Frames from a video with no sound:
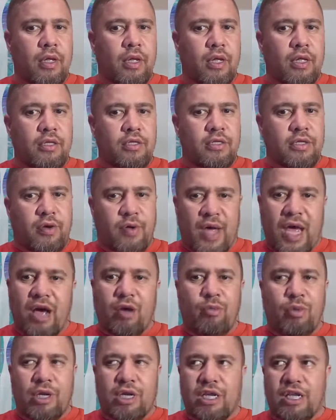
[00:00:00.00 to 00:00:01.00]
And so
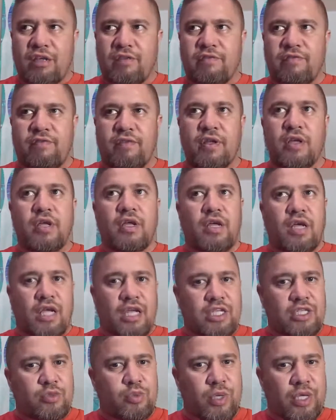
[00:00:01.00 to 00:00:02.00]
our belief
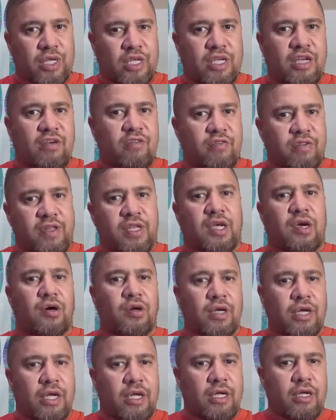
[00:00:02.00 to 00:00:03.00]
is we give the
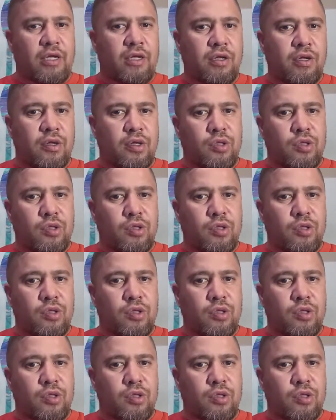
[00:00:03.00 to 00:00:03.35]
honour